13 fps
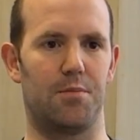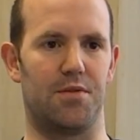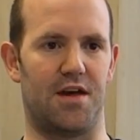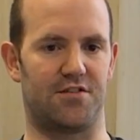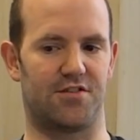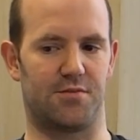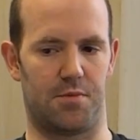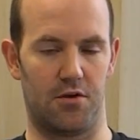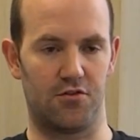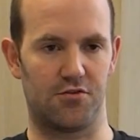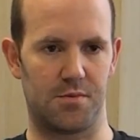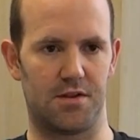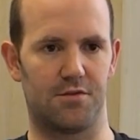That's
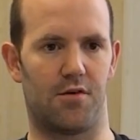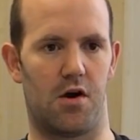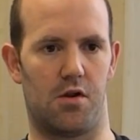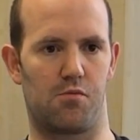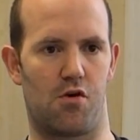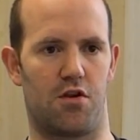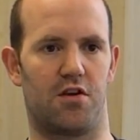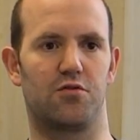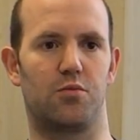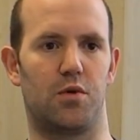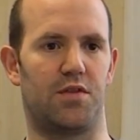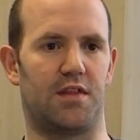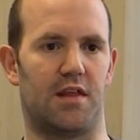supposed to be the final product.
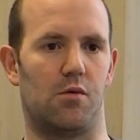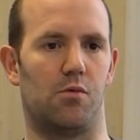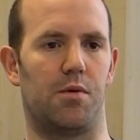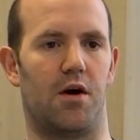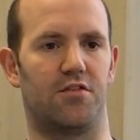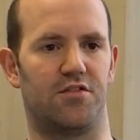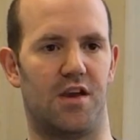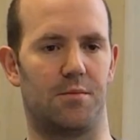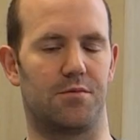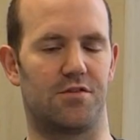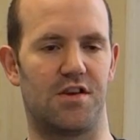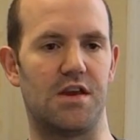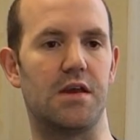We think that will pass
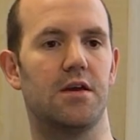EMC.